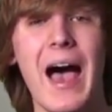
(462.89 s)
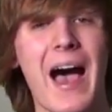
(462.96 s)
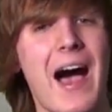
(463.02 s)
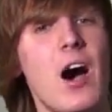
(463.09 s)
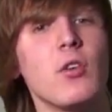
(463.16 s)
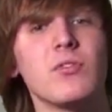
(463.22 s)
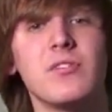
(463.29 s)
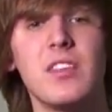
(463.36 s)

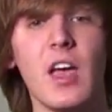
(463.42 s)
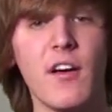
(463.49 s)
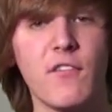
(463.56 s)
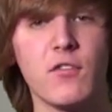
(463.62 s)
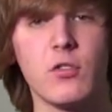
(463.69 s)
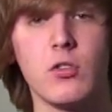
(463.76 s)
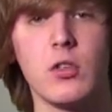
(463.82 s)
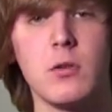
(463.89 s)
I'll
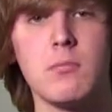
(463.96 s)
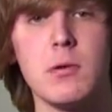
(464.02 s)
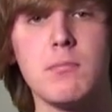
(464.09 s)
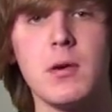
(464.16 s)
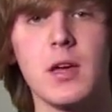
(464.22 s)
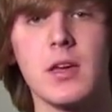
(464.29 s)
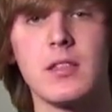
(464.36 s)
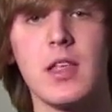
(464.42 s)
definitely be
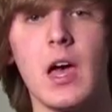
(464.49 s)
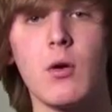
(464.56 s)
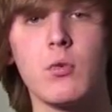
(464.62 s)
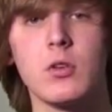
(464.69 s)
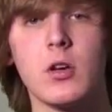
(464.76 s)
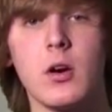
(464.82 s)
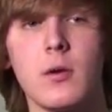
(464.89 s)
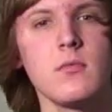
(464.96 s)
picking that
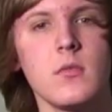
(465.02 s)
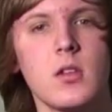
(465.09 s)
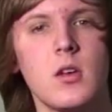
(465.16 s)
one up.